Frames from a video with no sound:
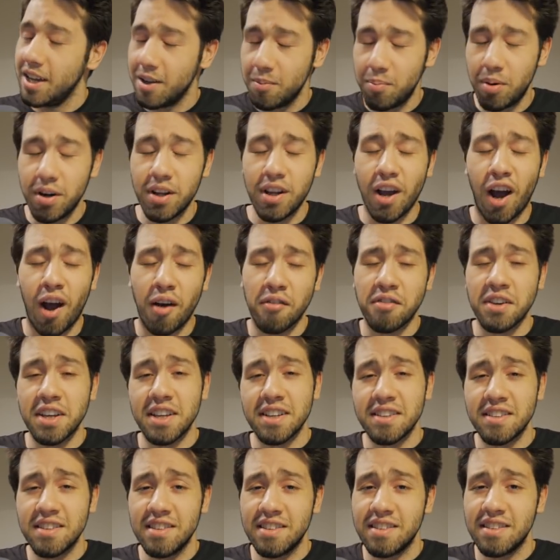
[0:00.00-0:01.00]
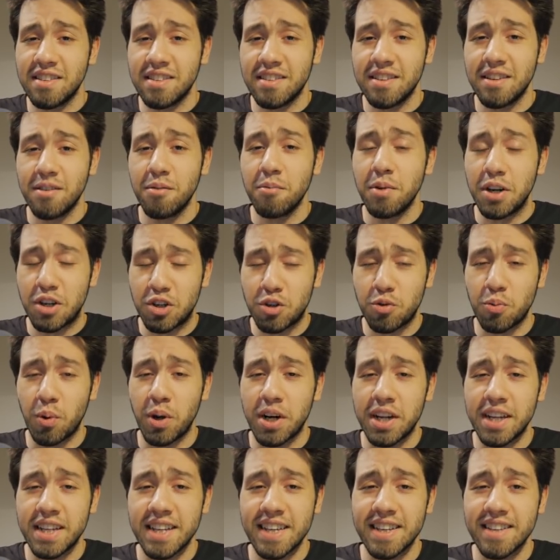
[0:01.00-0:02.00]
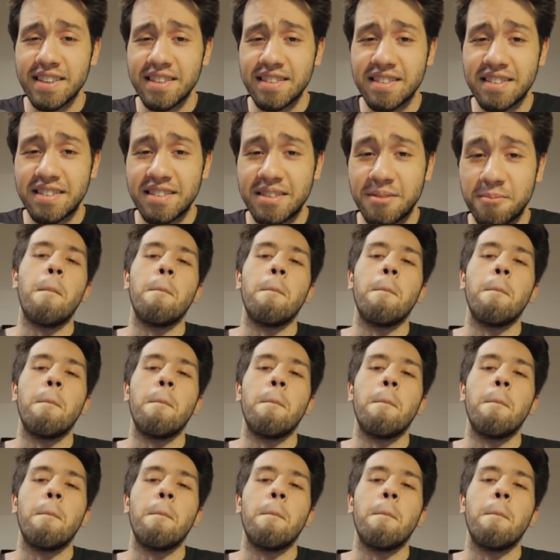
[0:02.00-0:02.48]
pretty obvious which one it is.